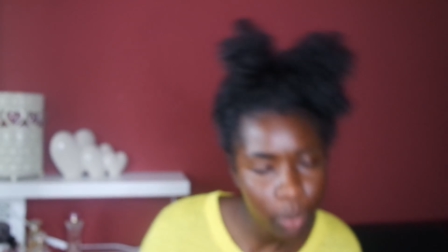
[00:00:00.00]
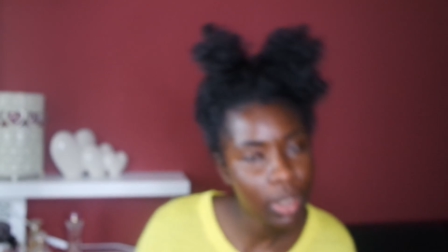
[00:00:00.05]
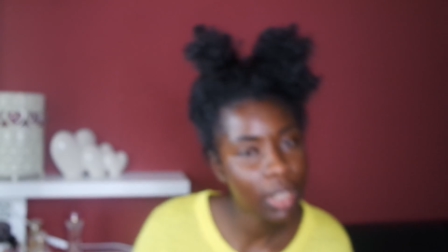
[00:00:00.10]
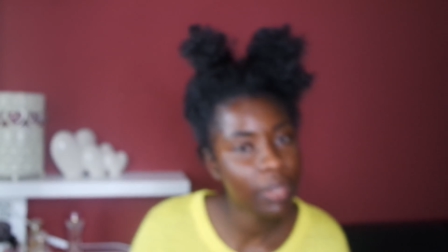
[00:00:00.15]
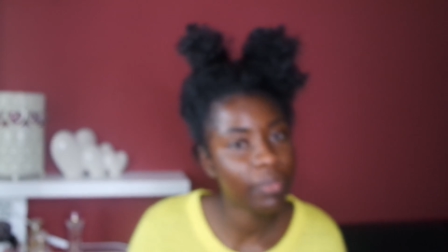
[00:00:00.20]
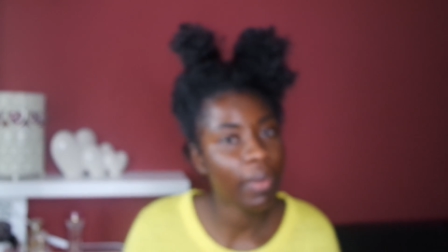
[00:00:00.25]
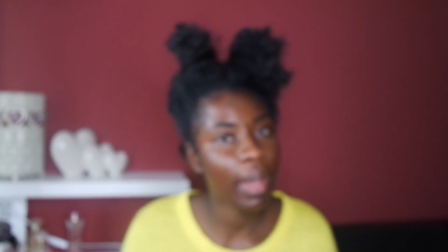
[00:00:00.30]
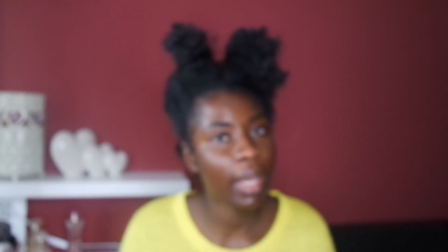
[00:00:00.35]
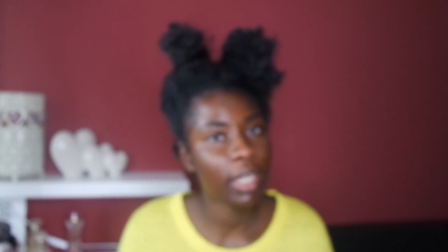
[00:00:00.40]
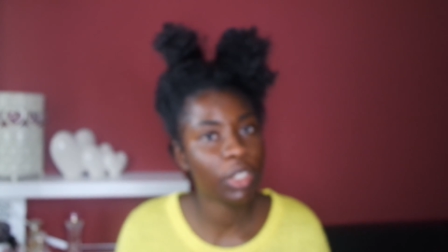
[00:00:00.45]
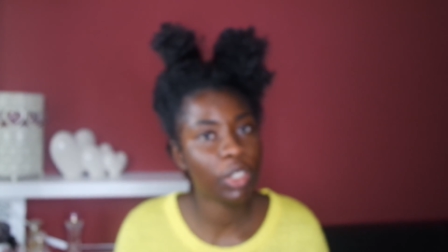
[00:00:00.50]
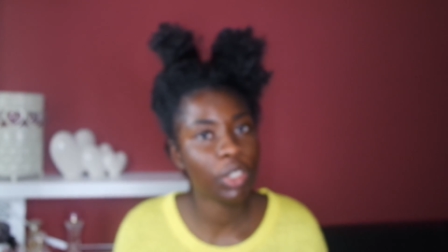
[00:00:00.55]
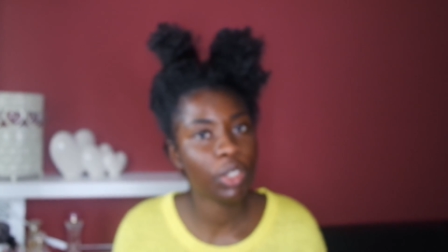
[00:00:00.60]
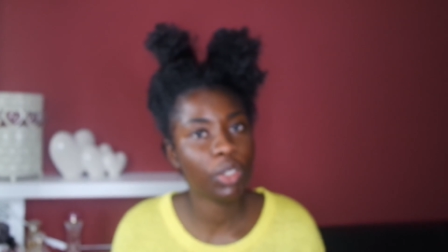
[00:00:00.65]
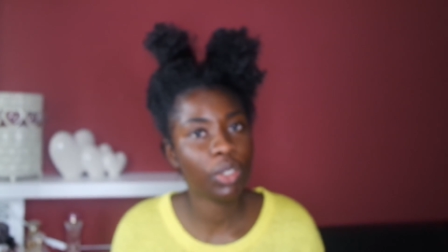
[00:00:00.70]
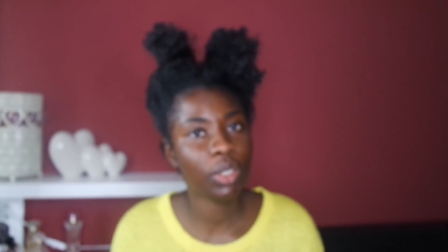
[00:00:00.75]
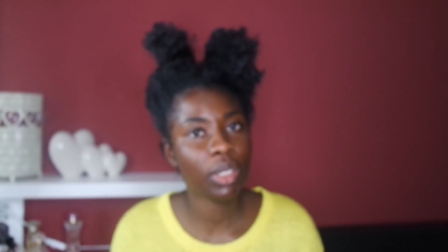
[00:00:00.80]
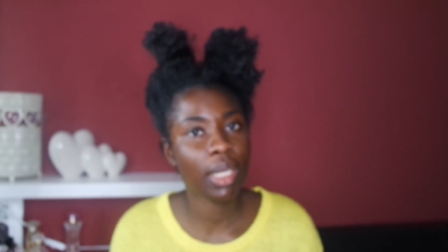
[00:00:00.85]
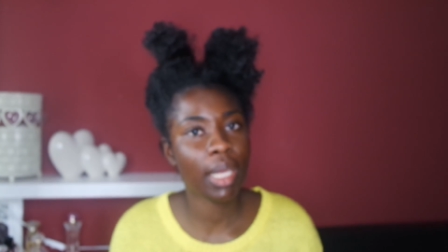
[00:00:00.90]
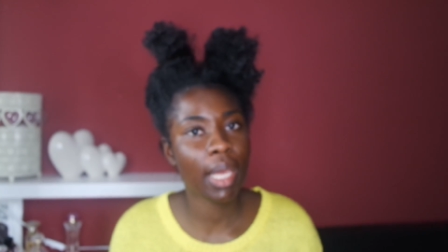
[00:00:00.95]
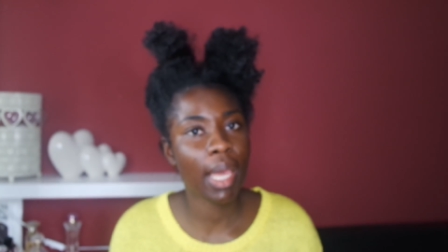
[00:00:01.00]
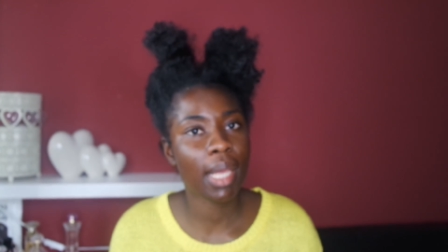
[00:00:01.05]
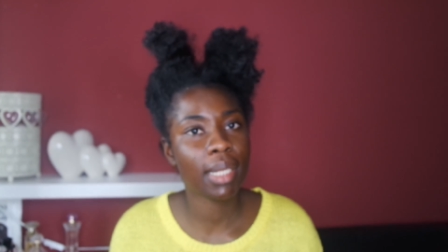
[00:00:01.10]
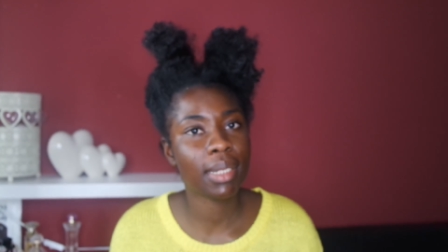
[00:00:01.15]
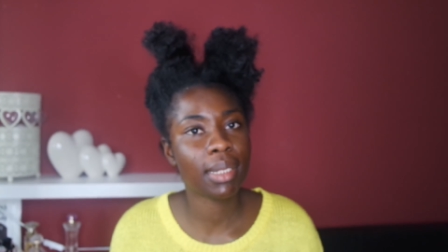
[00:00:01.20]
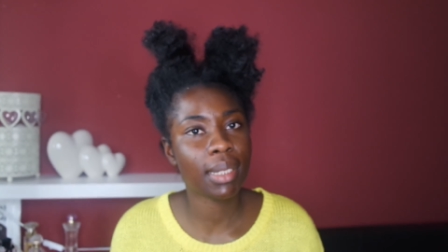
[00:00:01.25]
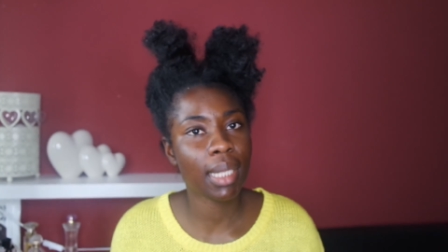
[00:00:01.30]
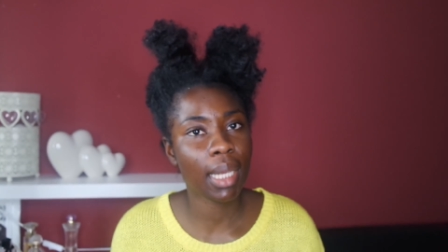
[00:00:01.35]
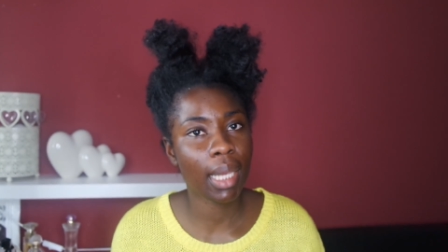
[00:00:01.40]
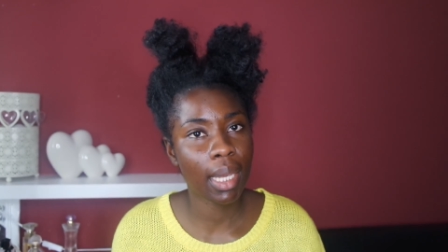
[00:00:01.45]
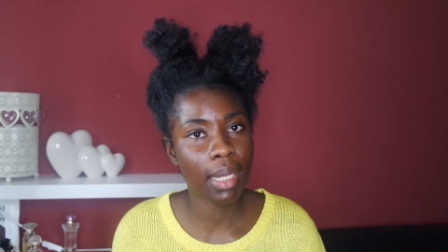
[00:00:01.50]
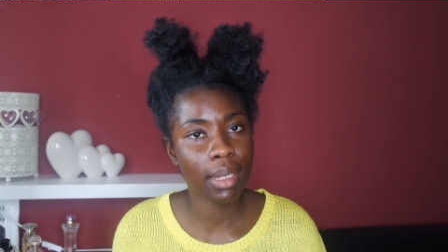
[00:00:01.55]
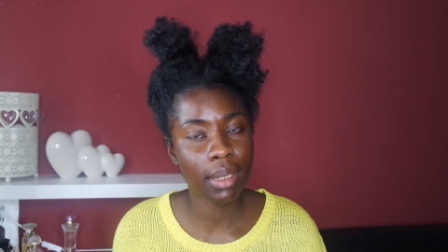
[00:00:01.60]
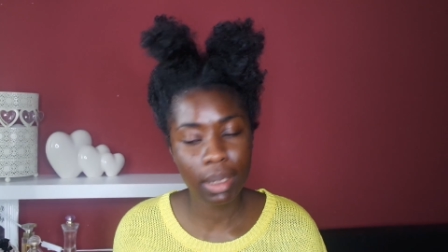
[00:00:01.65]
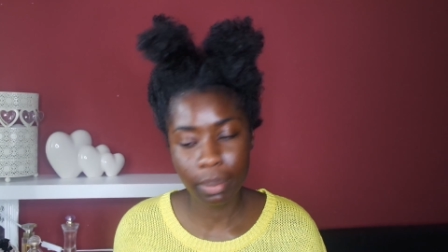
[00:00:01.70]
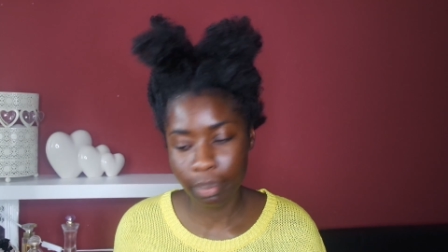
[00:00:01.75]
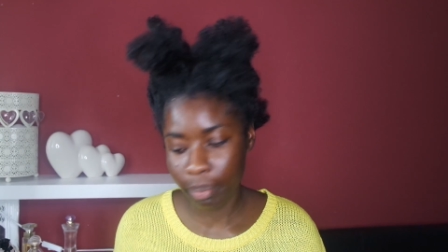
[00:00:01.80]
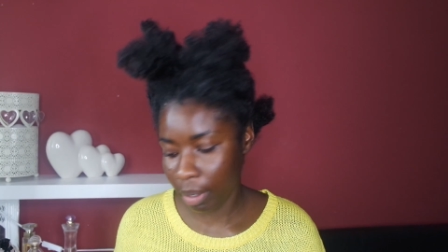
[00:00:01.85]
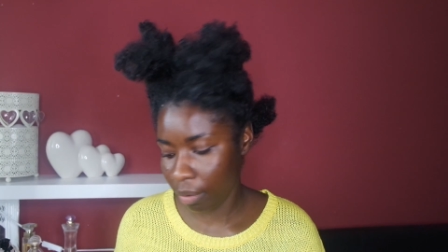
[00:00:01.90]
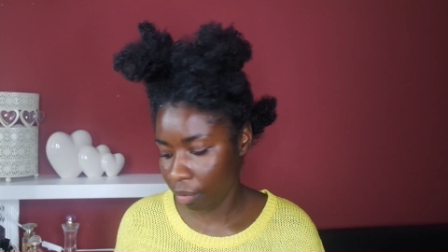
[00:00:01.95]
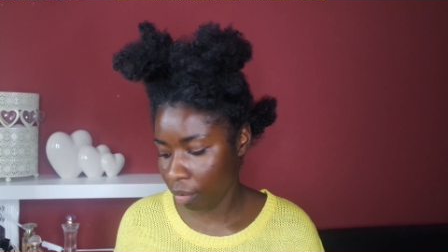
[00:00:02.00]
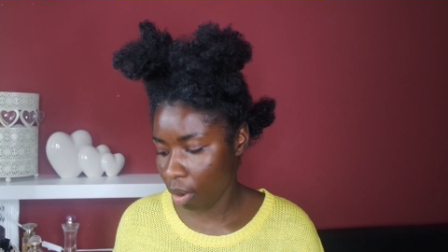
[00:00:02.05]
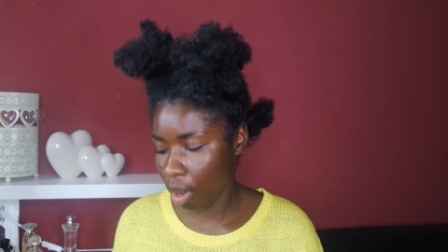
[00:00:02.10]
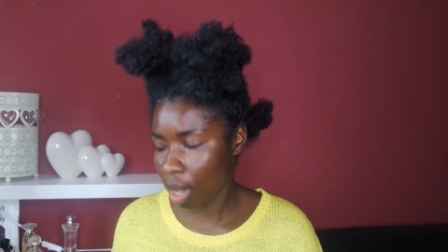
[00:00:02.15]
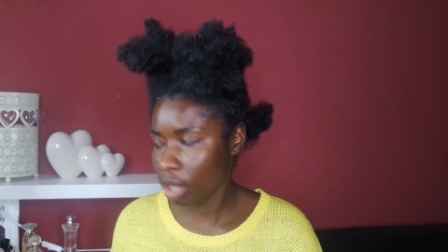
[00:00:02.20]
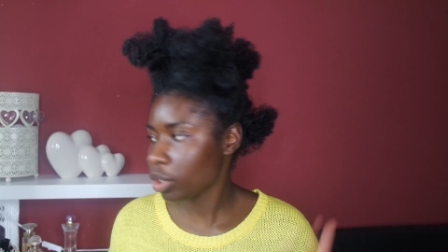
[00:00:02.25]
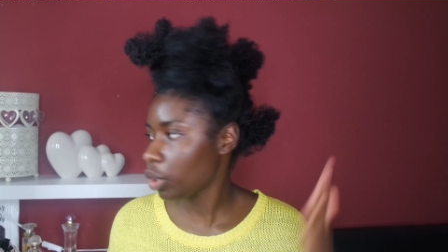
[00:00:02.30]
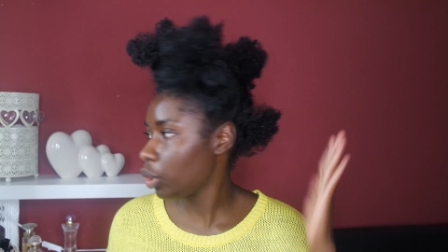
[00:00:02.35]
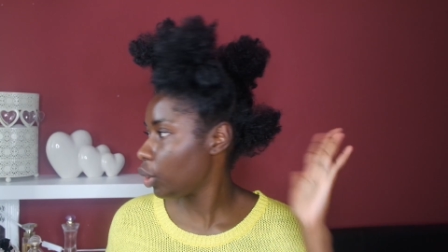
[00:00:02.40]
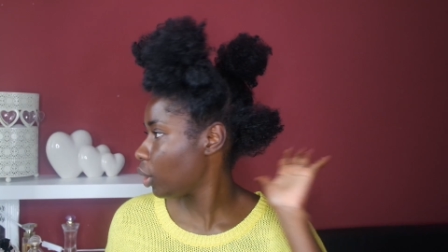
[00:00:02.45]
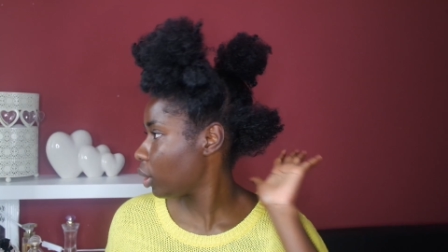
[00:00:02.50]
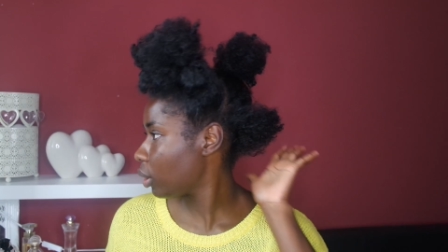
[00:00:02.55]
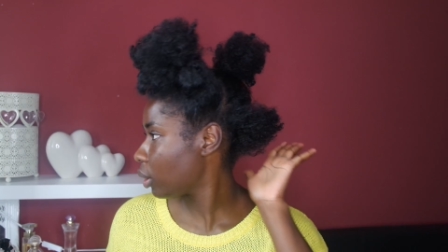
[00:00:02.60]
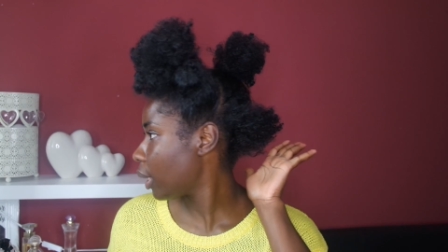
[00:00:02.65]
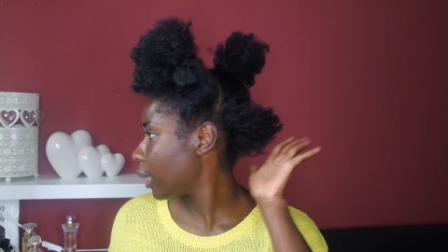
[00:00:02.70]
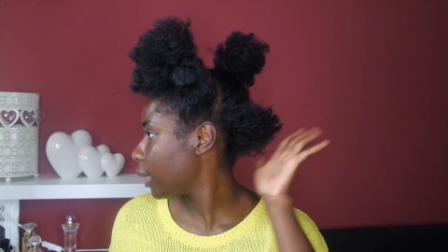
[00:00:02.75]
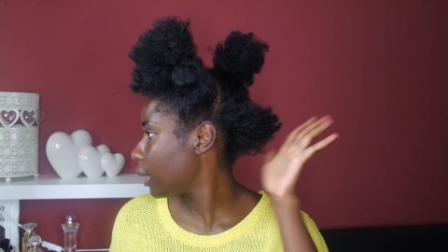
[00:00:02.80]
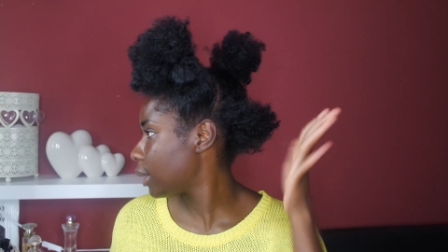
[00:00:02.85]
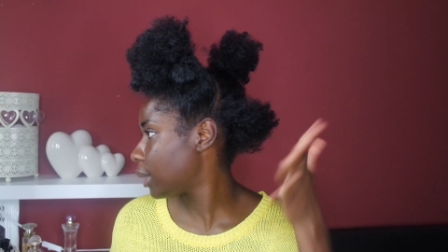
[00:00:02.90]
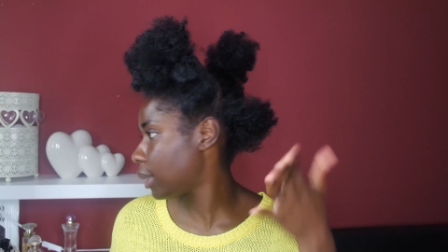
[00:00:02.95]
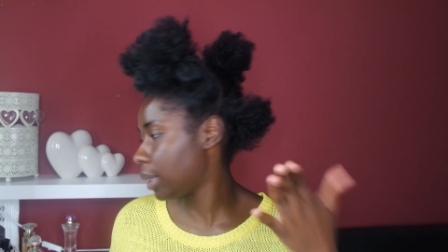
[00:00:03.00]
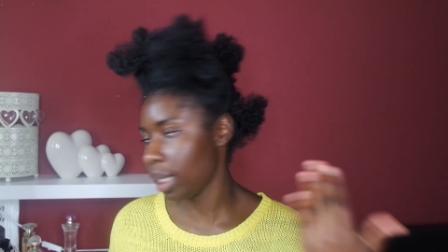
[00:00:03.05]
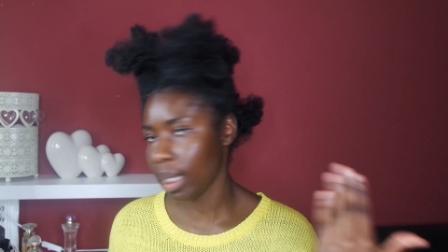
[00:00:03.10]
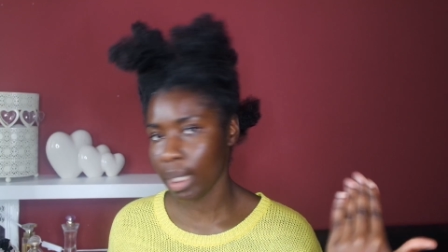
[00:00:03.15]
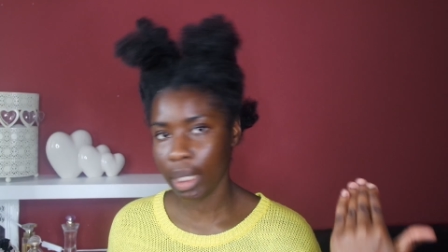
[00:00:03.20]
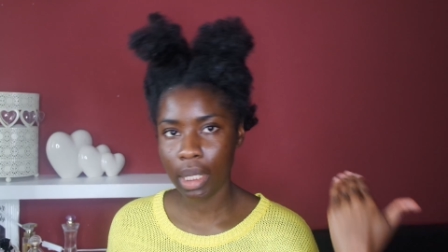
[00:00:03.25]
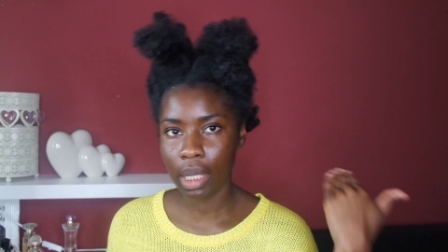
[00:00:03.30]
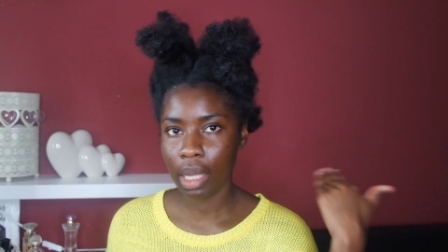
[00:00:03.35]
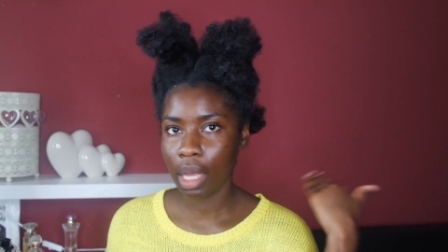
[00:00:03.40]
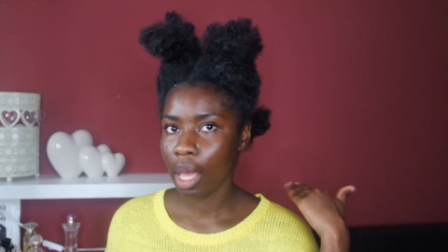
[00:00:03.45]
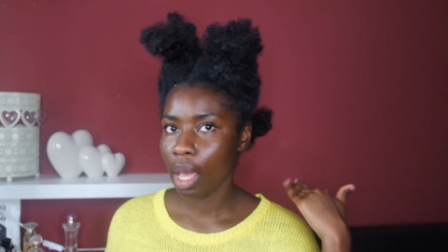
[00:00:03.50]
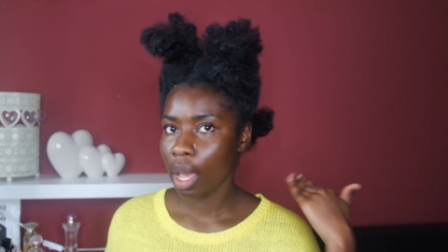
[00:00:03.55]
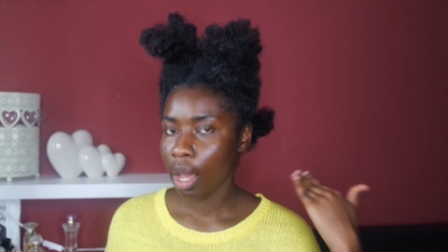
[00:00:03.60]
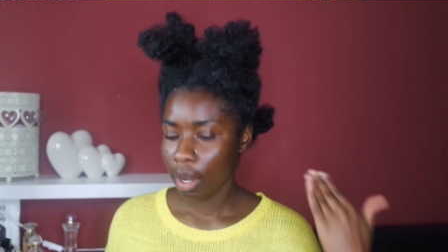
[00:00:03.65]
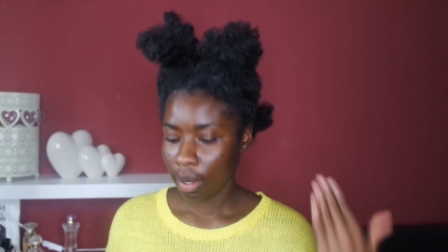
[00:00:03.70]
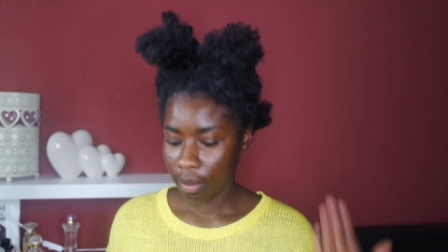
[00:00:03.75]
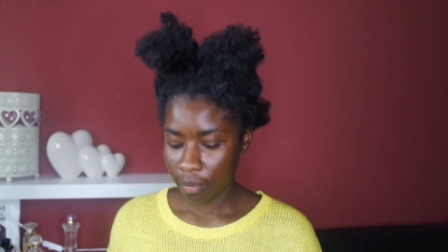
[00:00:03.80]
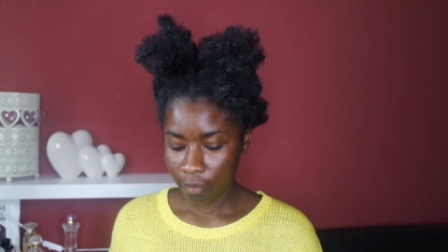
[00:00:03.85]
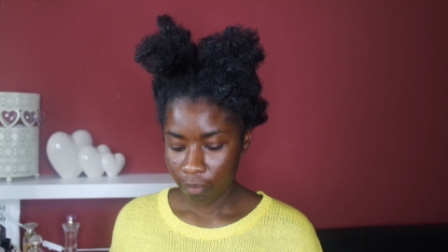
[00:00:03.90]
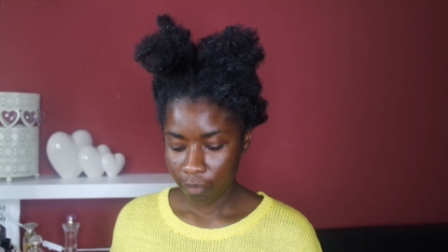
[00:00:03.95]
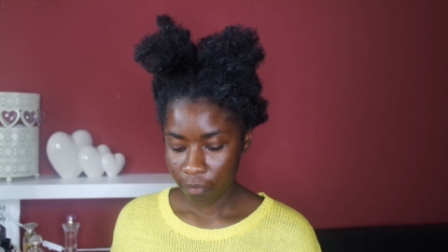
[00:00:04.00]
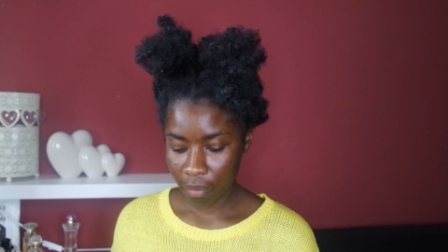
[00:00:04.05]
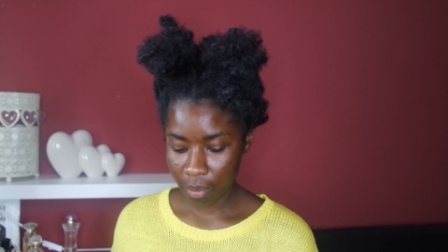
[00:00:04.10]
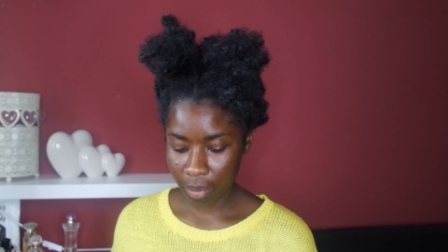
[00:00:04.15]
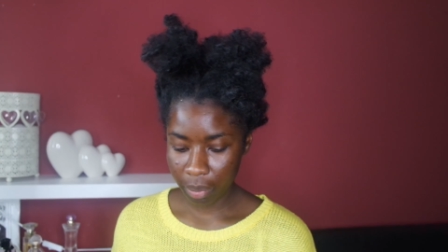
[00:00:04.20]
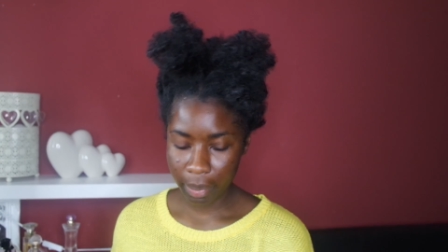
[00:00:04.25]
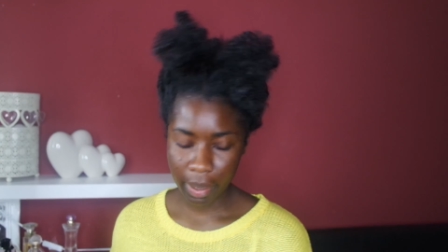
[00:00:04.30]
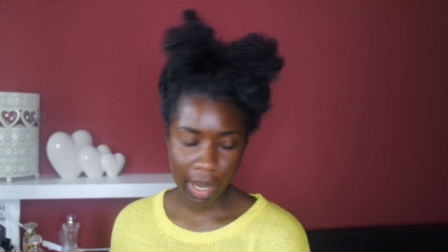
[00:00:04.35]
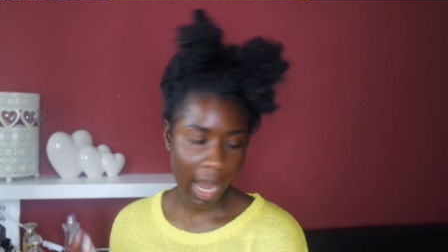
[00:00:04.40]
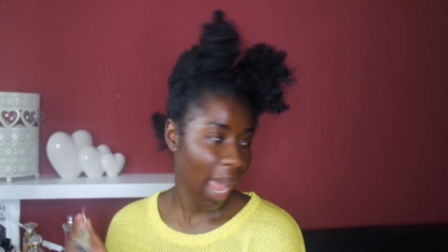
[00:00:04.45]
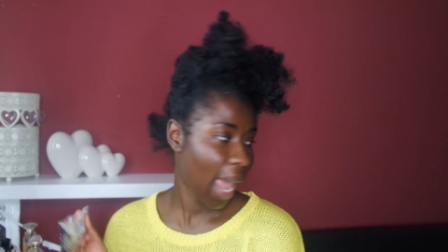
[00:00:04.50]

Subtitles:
I would advise you to get a second mirror so you can like see from the back.